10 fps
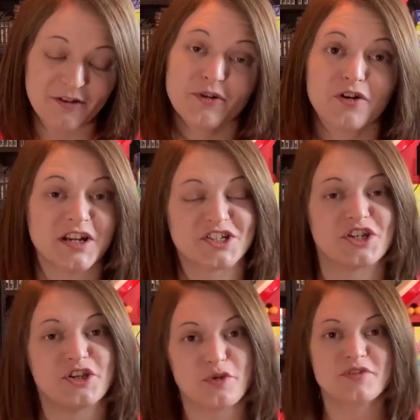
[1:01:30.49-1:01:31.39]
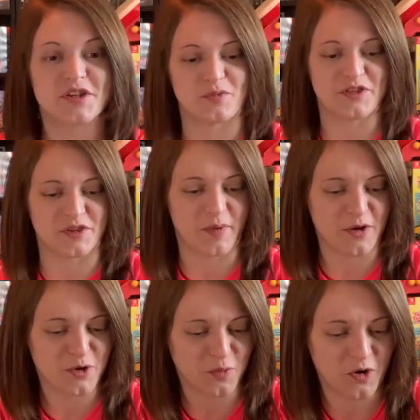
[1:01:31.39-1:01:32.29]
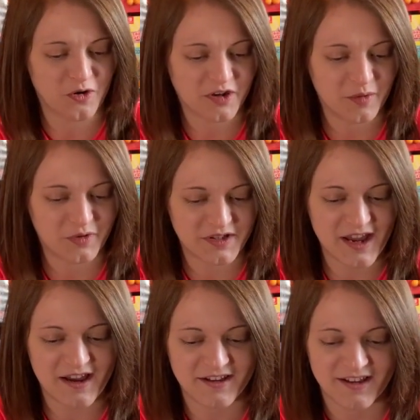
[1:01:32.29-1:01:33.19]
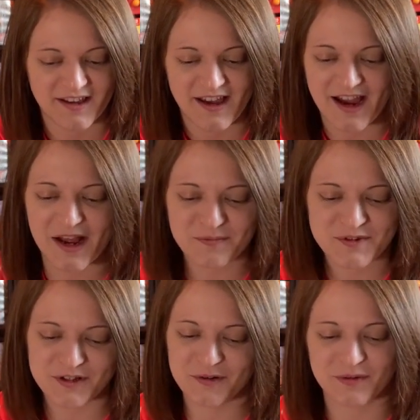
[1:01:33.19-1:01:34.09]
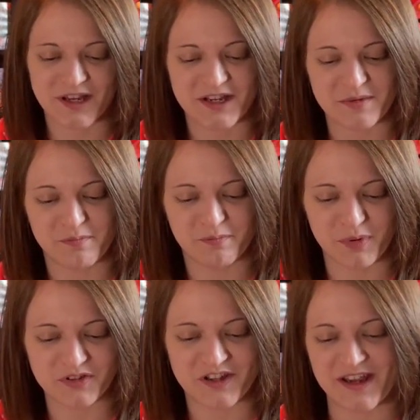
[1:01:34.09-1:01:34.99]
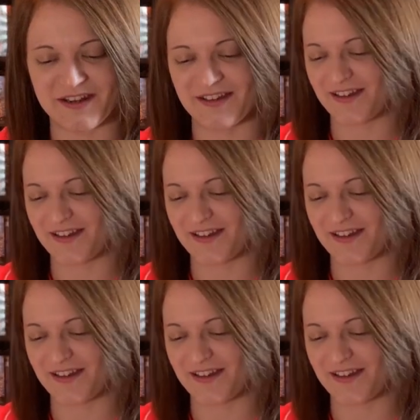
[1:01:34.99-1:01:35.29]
I've not actually used it with the Poker Walker, but yeah, absolutely buzzing.